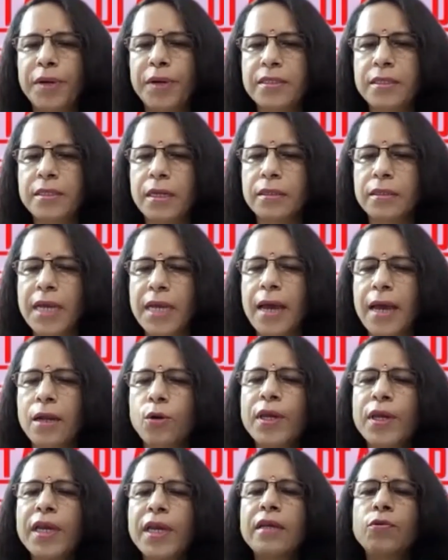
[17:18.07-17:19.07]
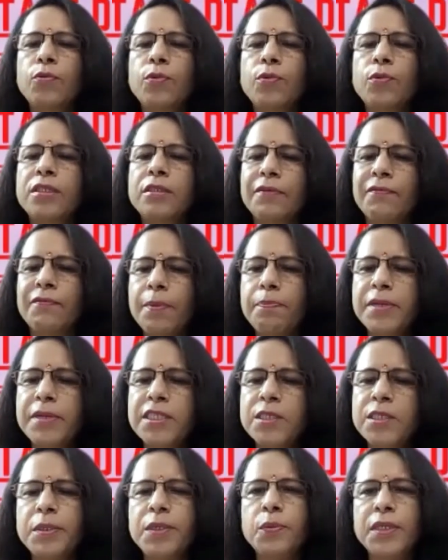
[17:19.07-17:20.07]
present and looking at the recent
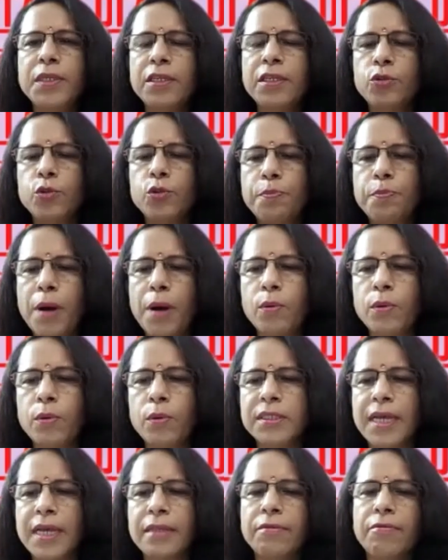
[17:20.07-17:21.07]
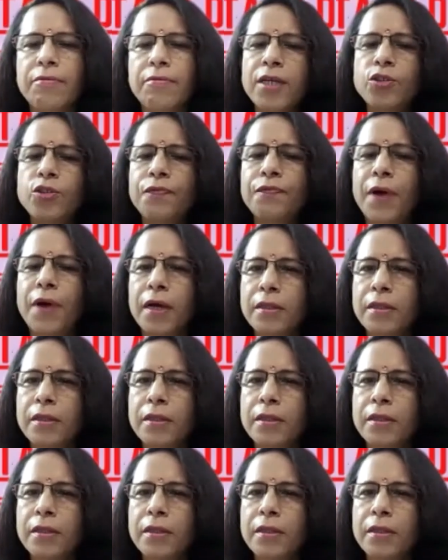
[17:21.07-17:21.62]
developments between the two powers and the rise of